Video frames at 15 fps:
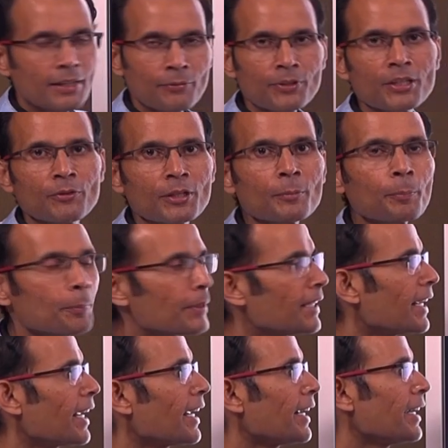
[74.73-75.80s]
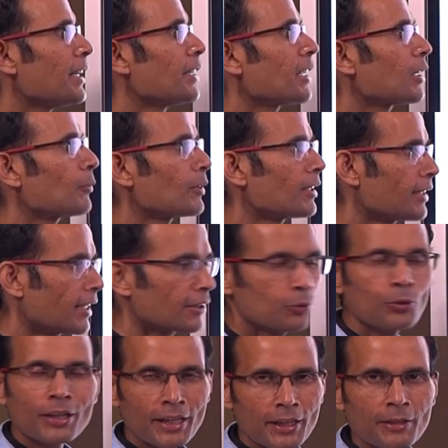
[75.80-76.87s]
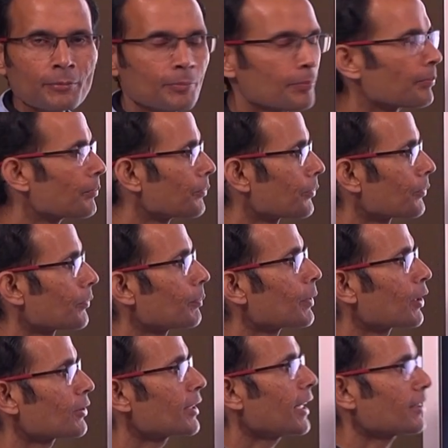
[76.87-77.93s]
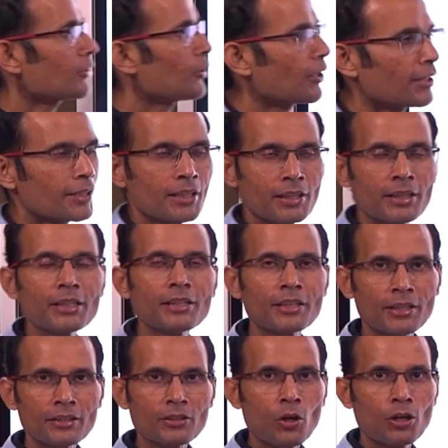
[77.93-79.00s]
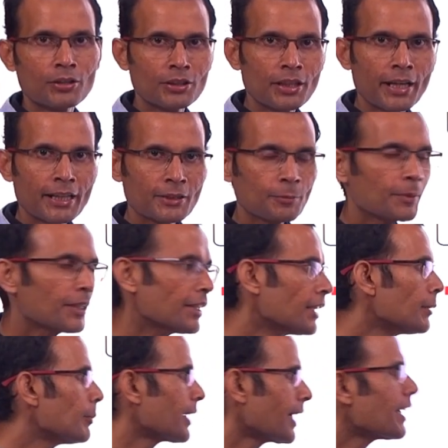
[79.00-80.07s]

have given PA interval, that's okay, because that's not really in on the HBE, but